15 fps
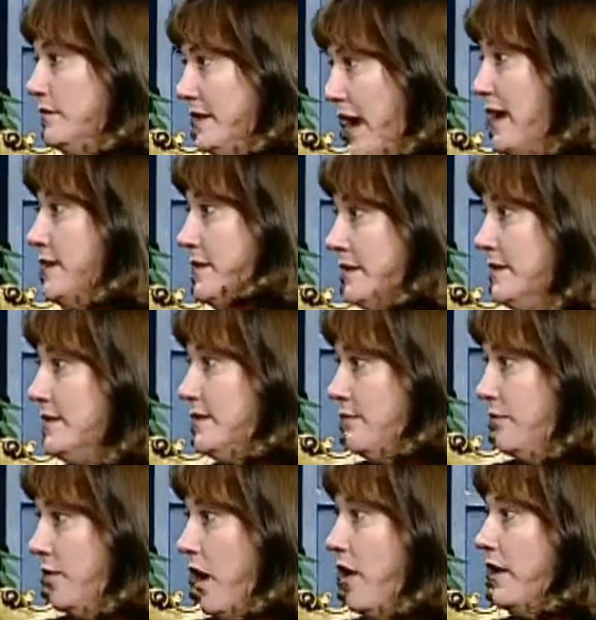sizes
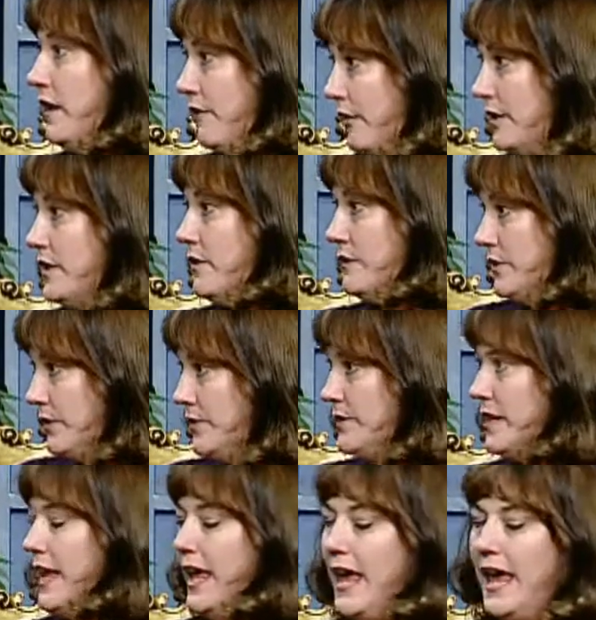for all the different toasters